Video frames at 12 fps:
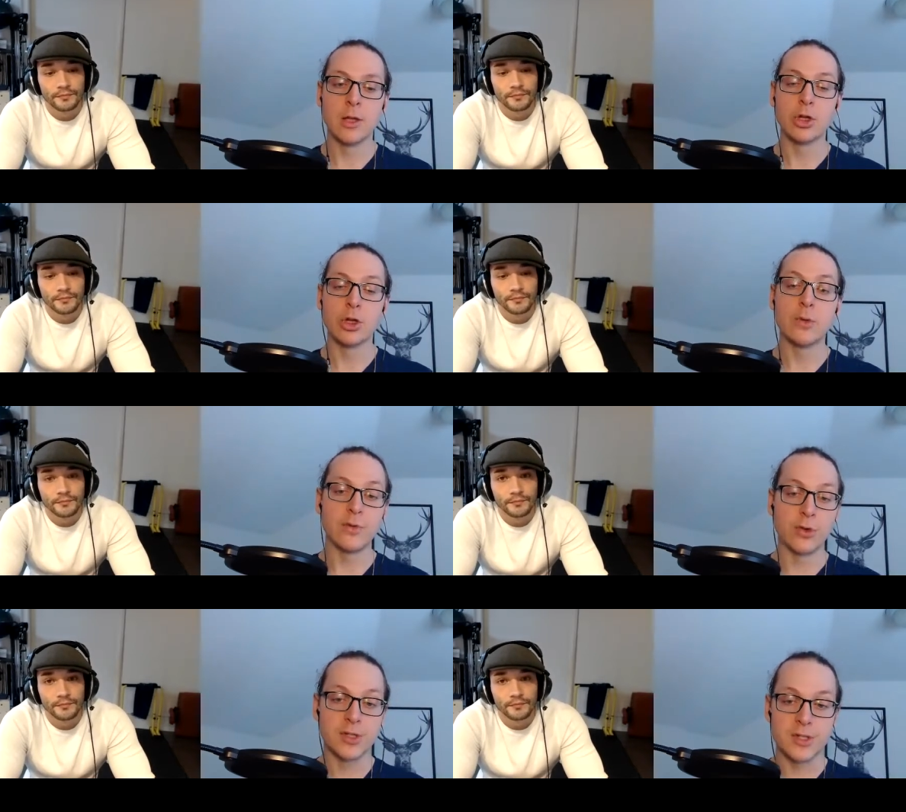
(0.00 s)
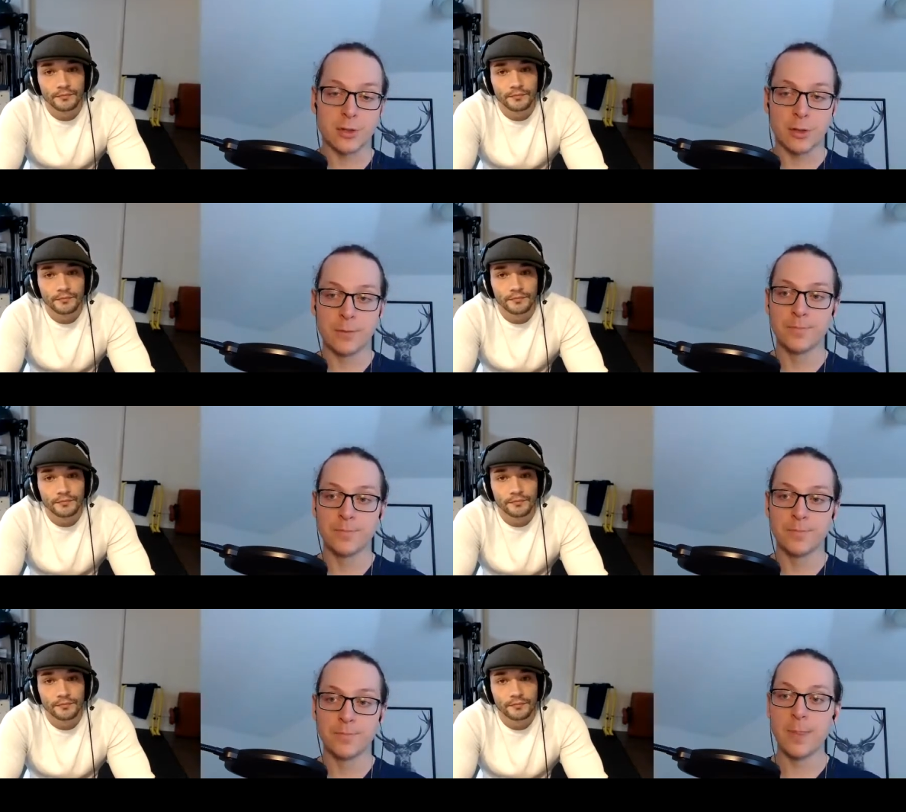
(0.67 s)
Speaker 1: universal,
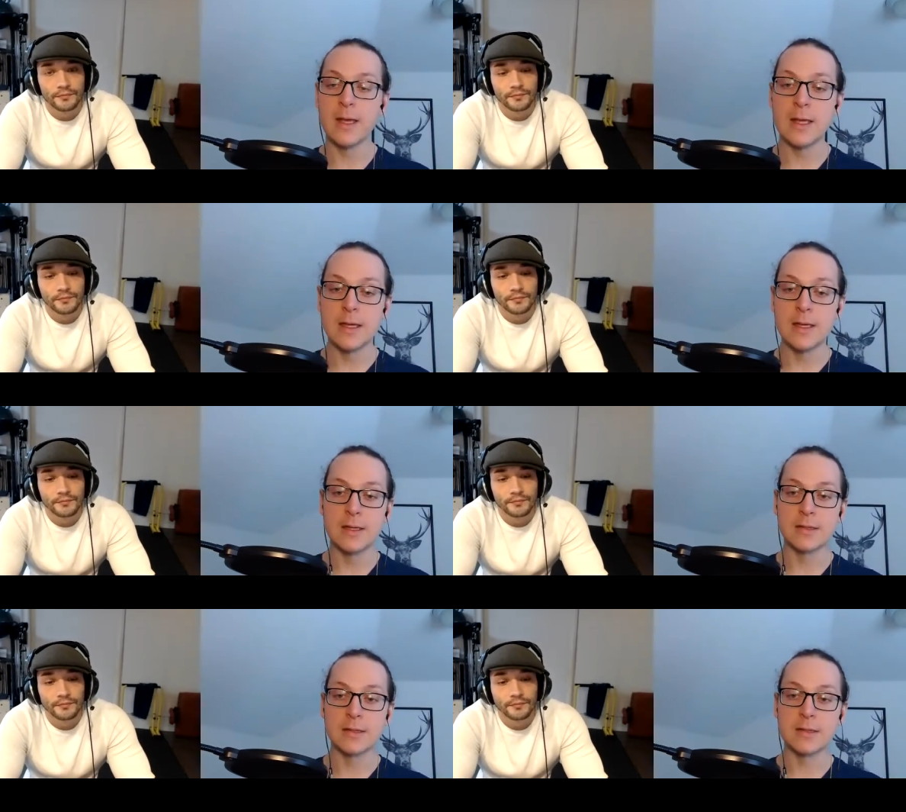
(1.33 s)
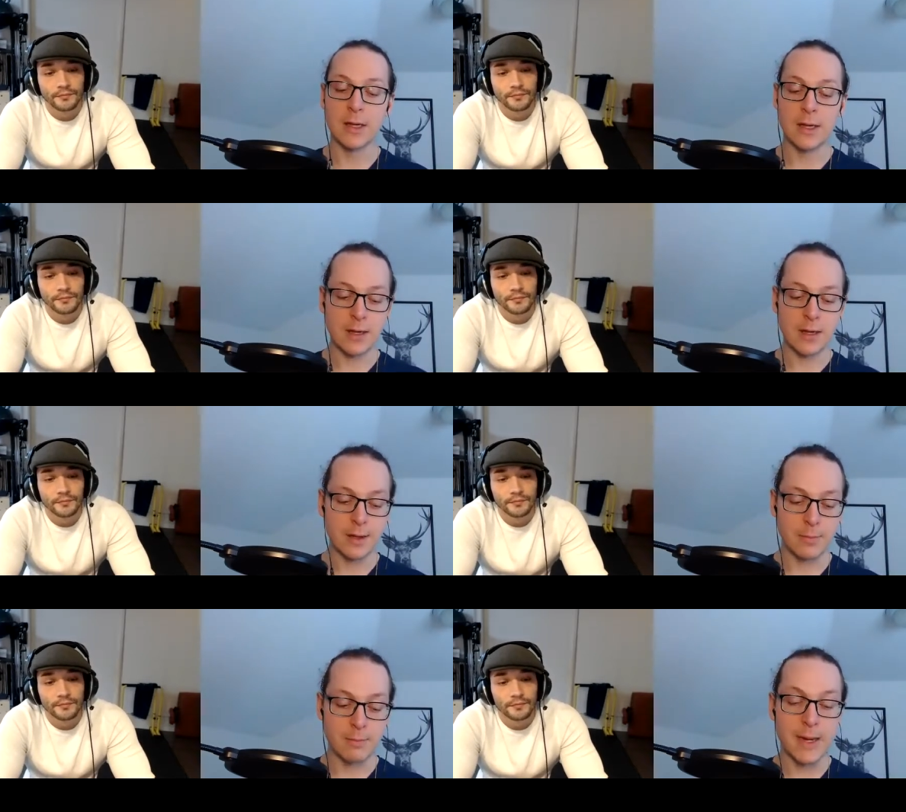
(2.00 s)
is uh,
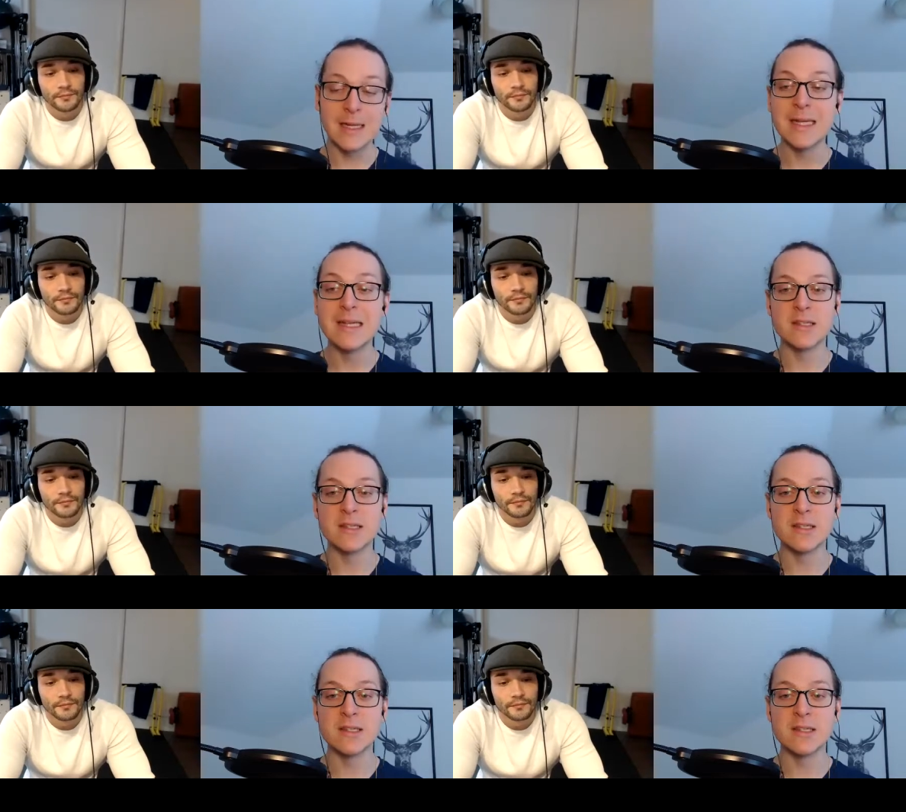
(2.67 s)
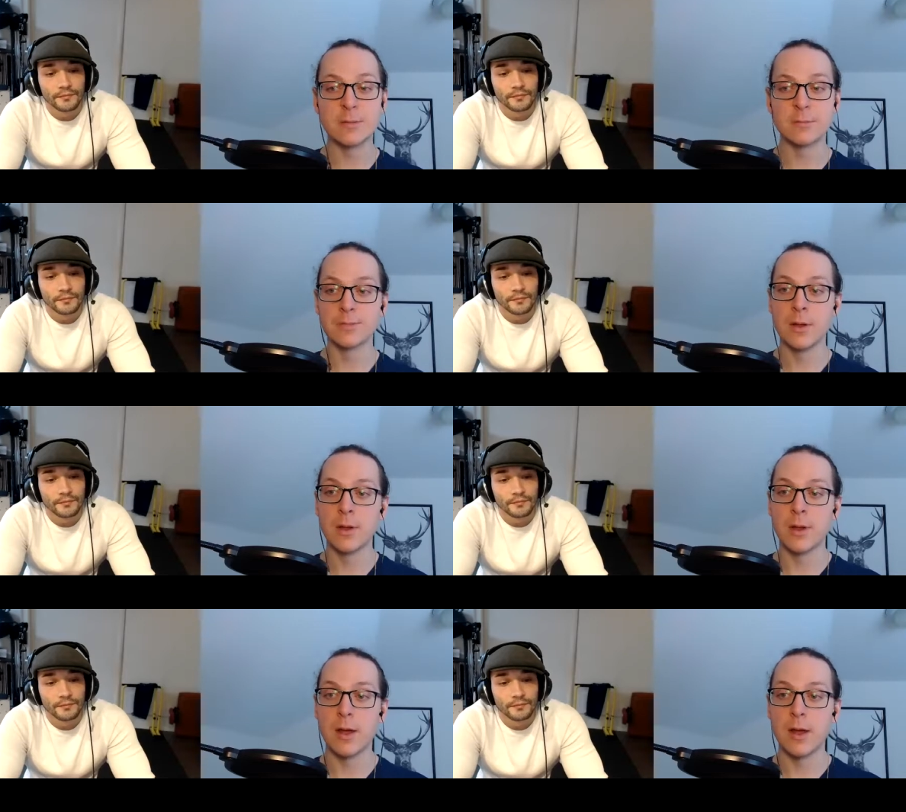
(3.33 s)
magnesium.
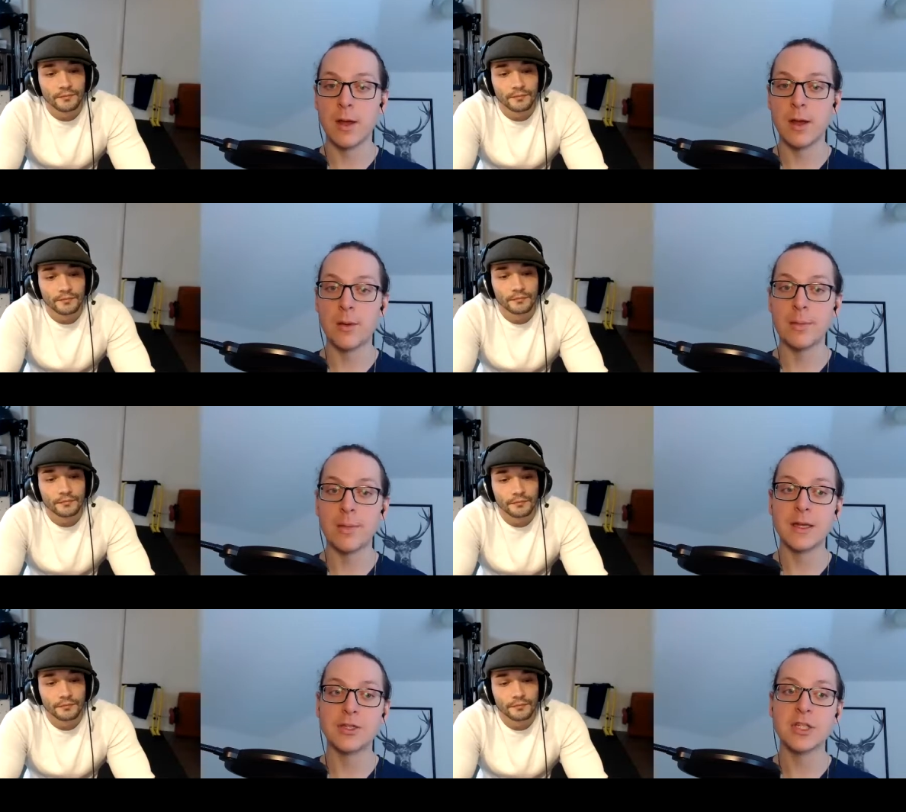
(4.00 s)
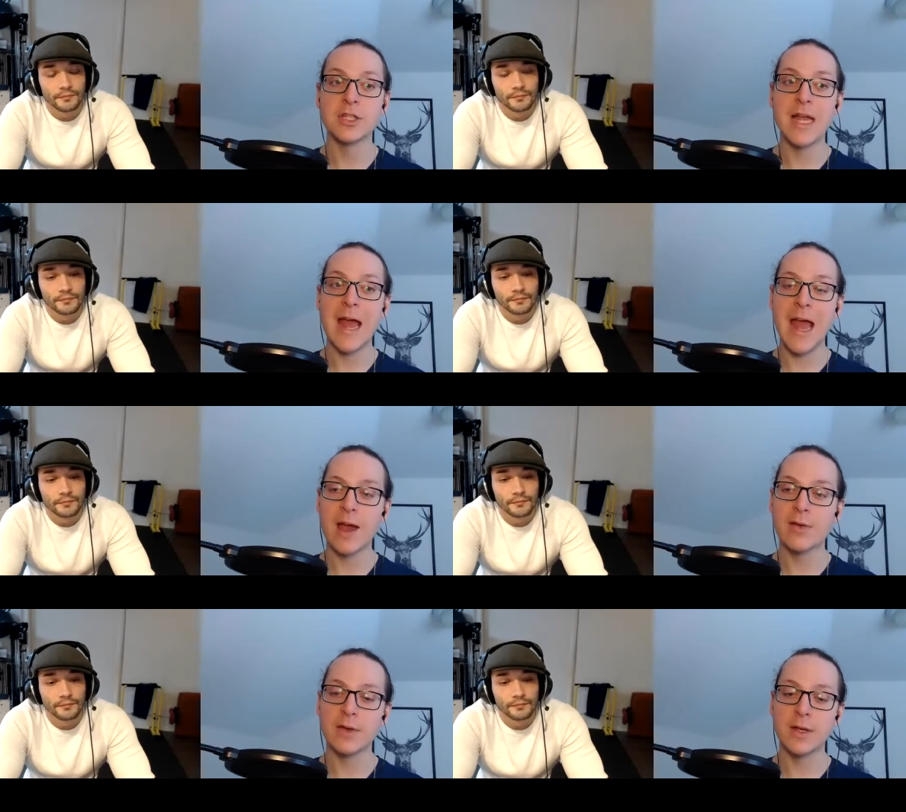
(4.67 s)
Um, and just
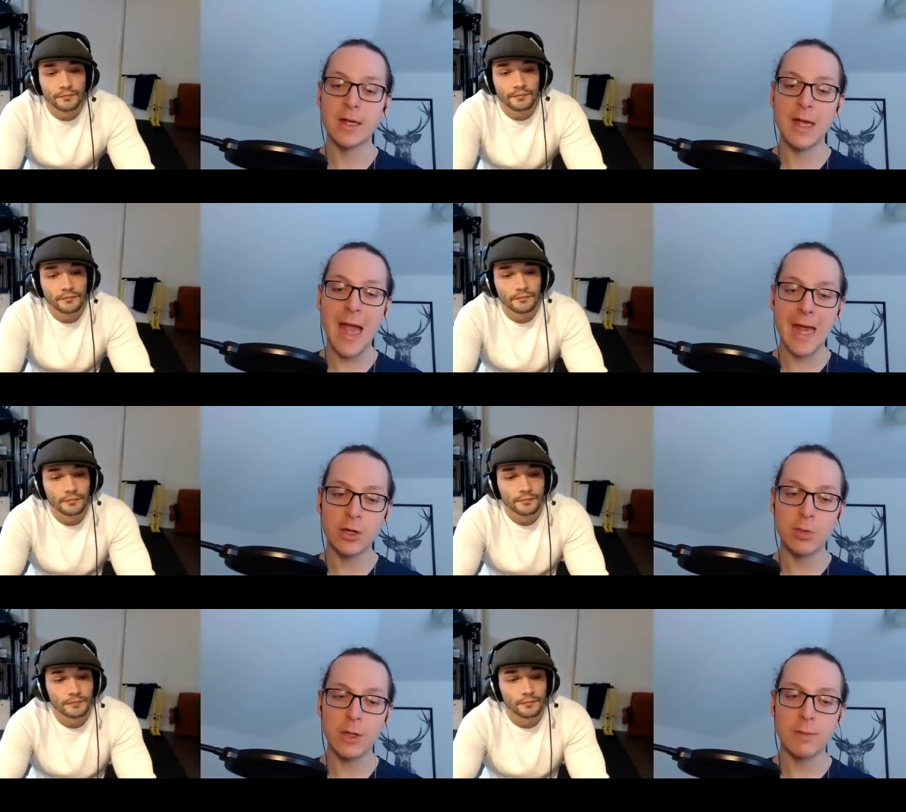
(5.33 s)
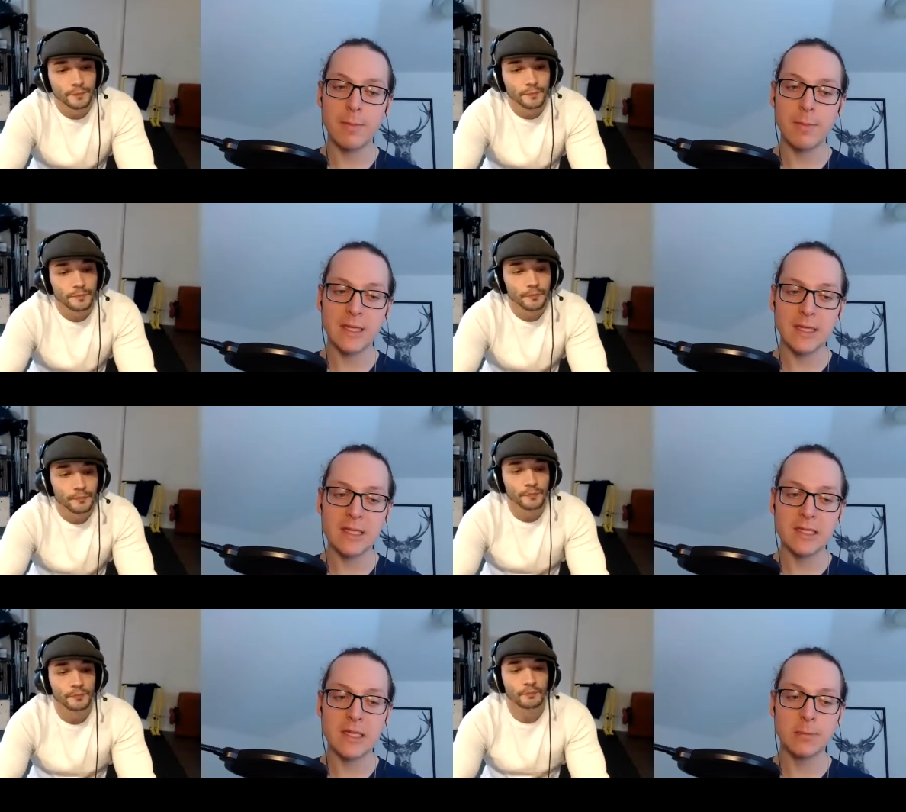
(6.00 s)
having adequate
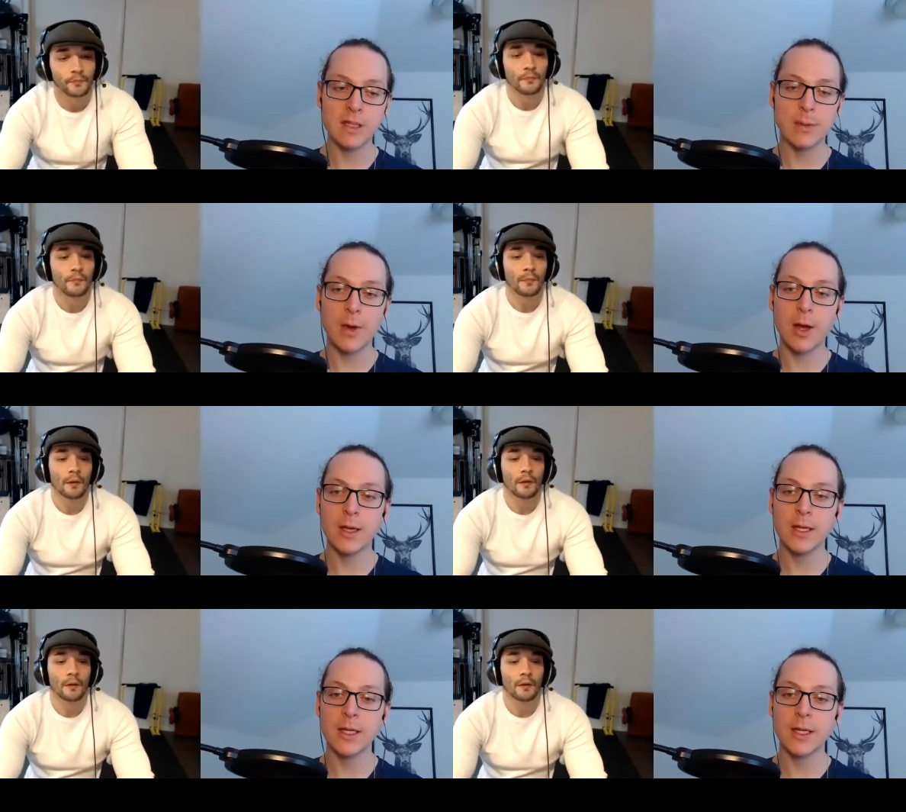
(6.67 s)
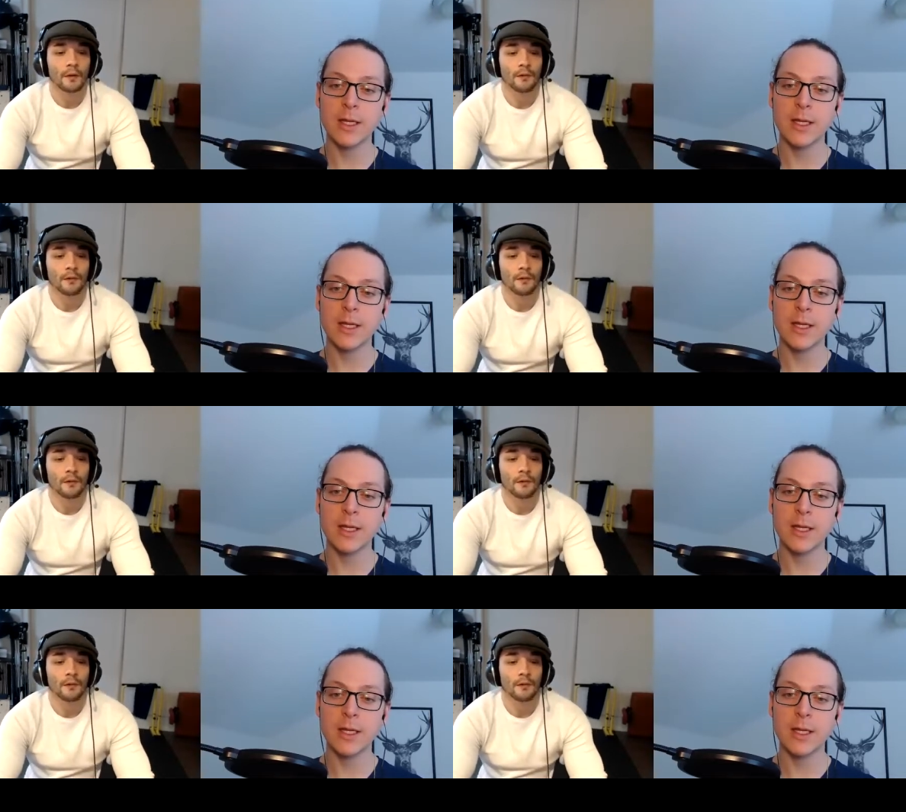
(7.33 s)
magnesium in the body,